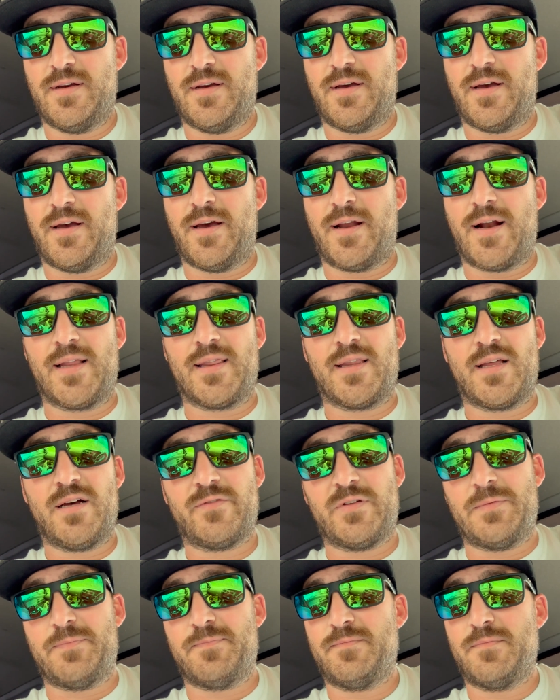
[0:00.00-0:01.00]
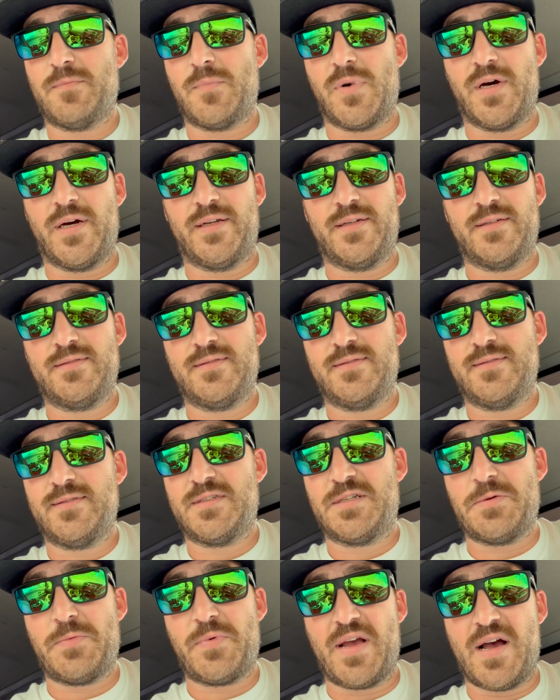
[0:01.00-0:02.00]
And I love him. But
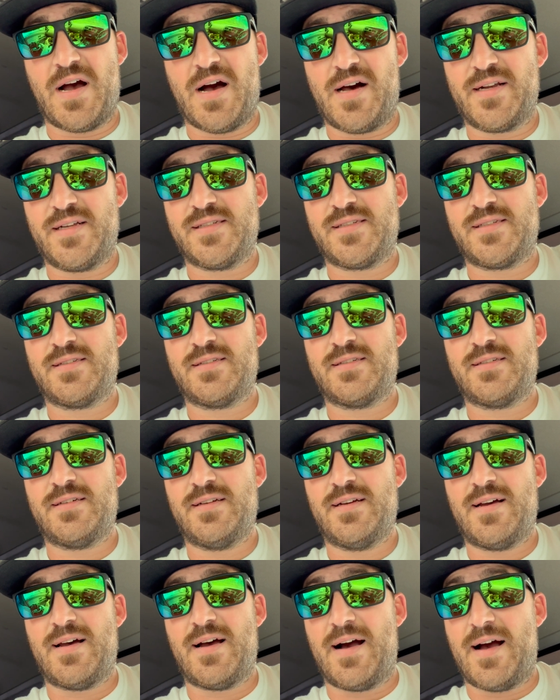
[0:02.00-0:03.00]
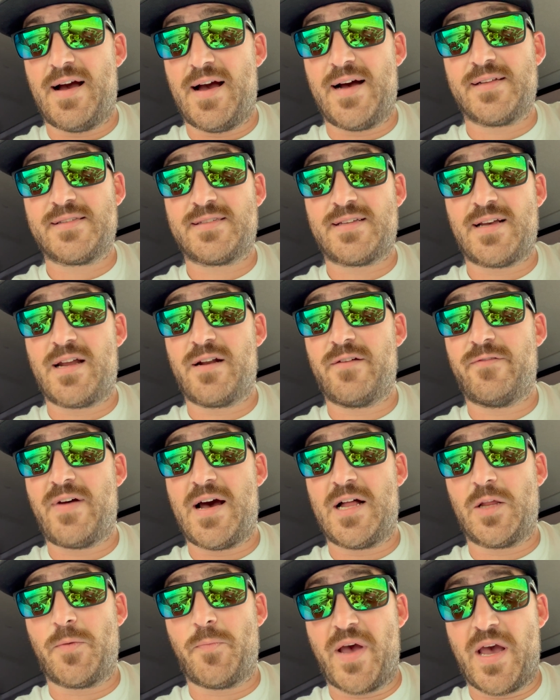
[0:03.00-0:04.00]
to be honest, outside of
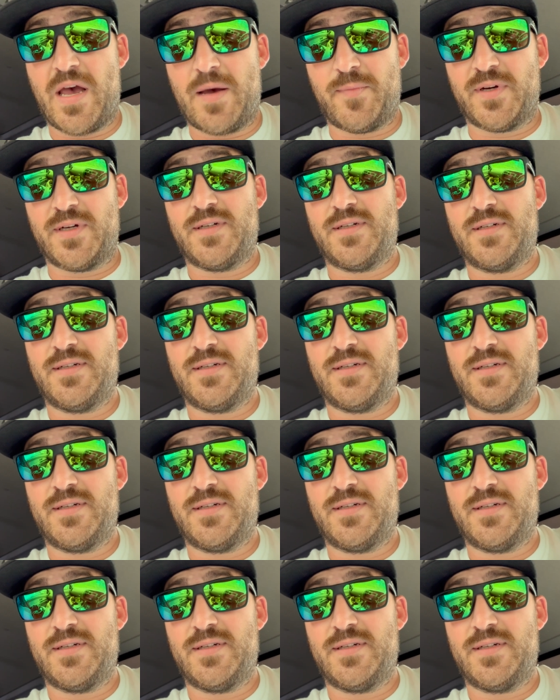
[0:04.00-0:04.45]
Alabama,